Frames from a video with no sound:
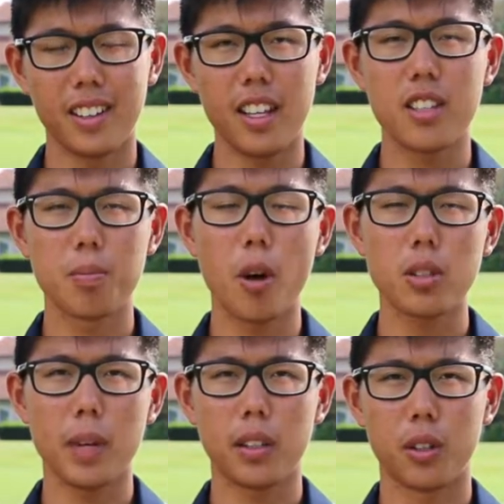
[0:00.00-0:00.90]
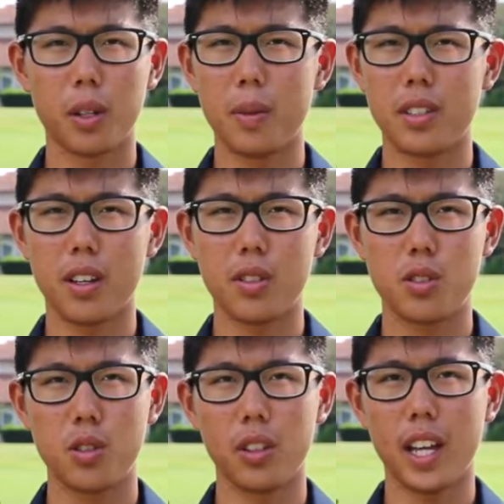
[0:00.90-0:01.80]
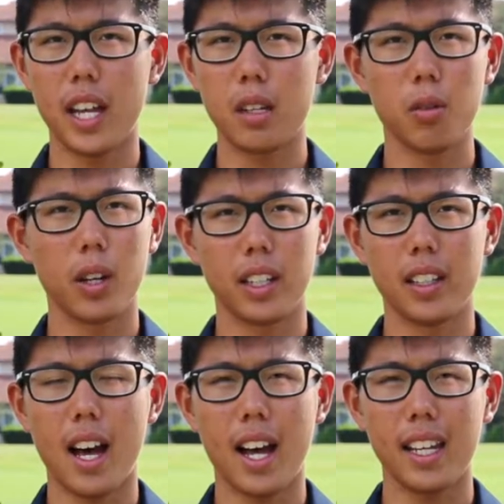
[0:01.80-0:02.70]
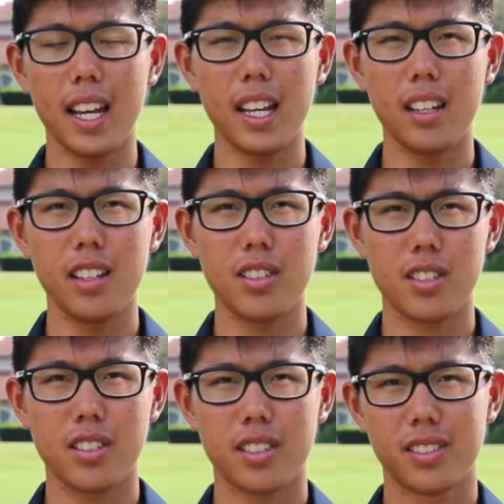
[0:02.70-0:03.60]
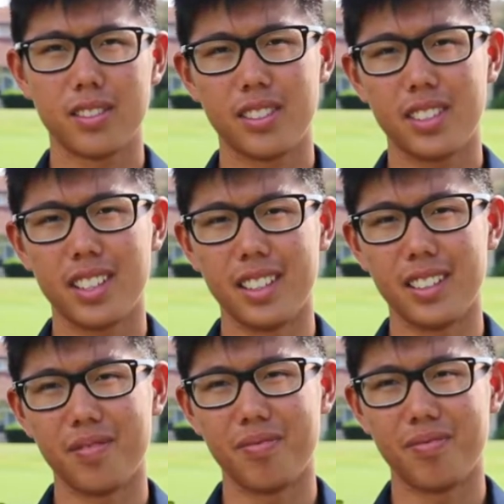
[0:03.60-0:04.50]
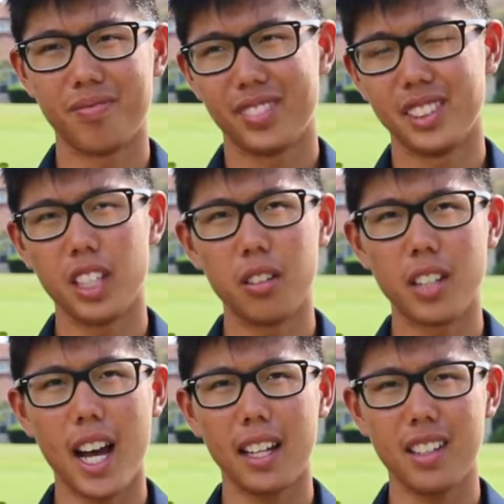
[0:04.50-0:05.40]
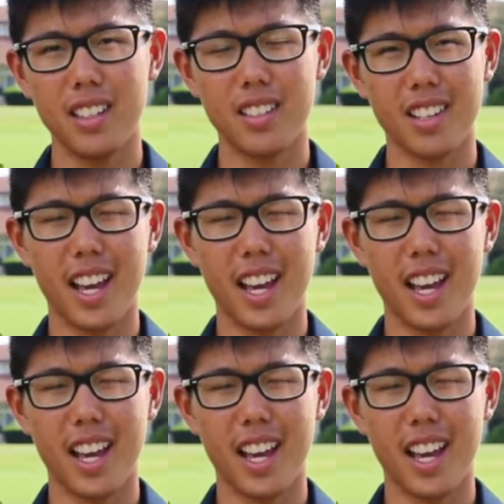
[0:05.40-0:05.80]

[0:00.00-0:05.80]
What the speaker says: in most of my tournaments, I was shooting anywhere in the high 80s to low 90s.